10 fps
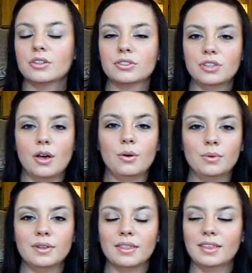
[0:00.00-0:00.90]

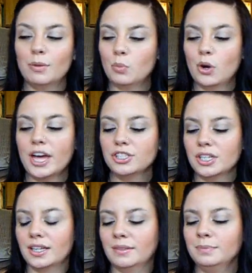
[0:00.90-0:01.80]
So, the
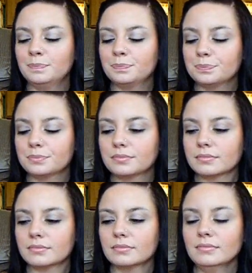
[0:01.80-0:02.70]
impression,
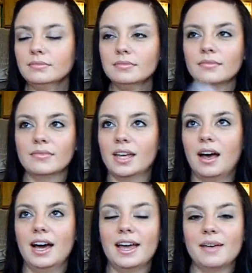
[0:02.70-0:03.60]

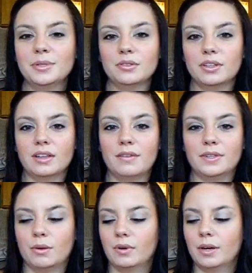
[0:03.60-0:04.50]
I absolutely
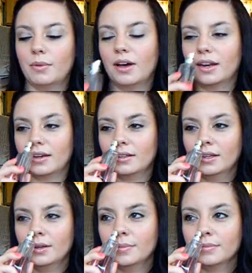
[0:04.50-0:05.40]
loved it when I bought it.
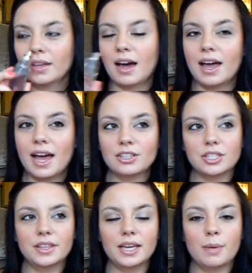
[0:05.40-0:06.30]
I
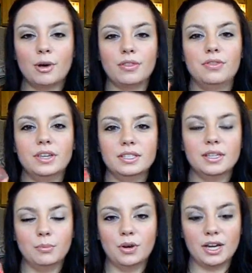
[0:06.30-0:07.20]
actually think I bought
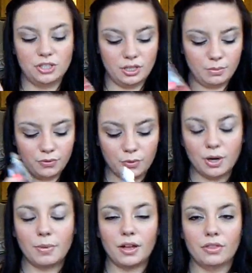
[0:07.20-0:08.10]
this impression
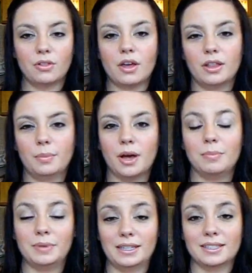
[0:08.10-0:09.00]
before I bought the
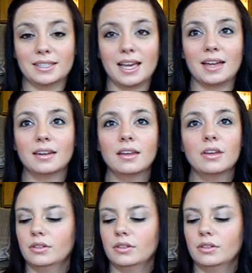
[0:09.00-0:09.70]
Lollipop Bling set.